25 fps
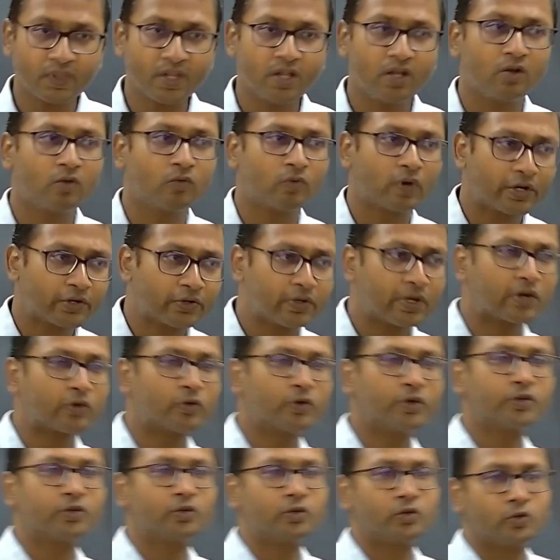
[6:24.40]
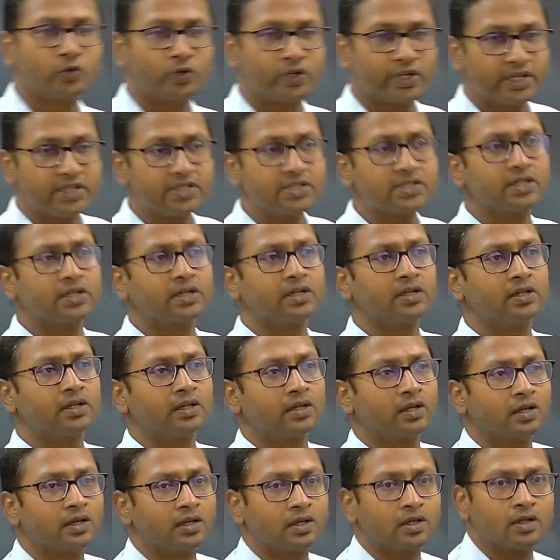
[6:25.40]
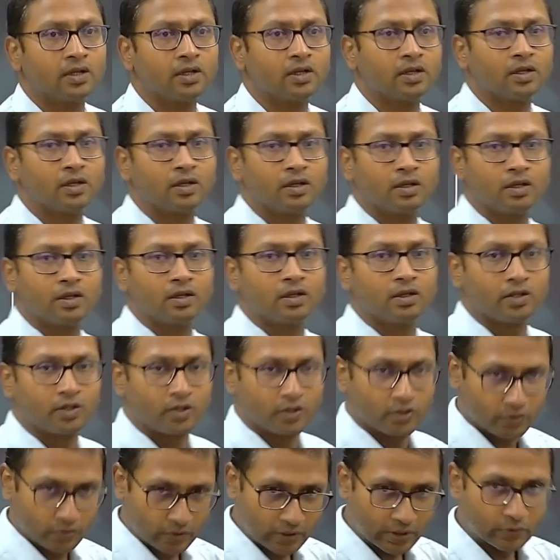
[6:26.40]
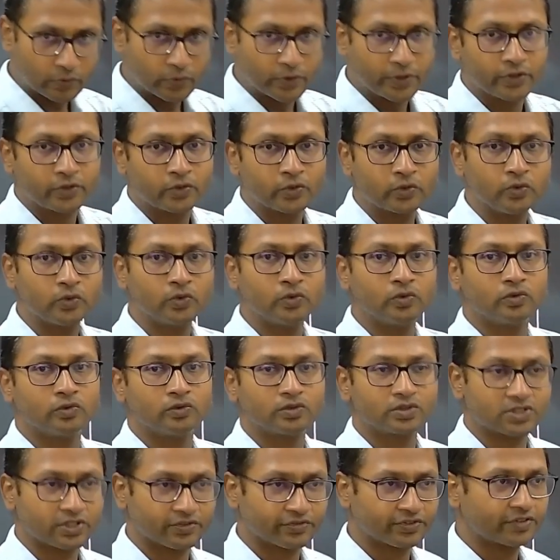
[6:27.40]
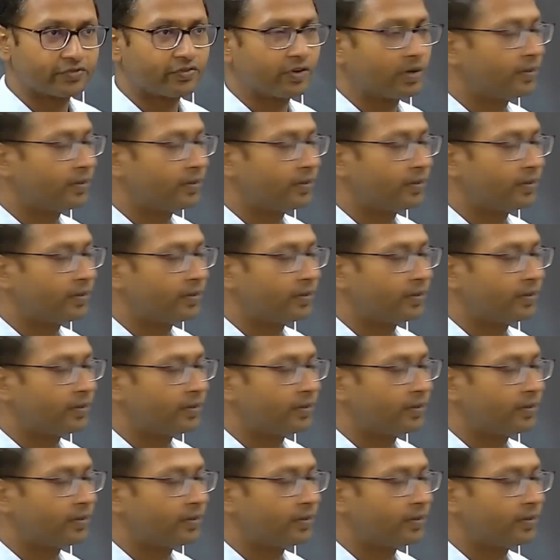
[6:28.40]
what you are going to do is, you are going to suffer from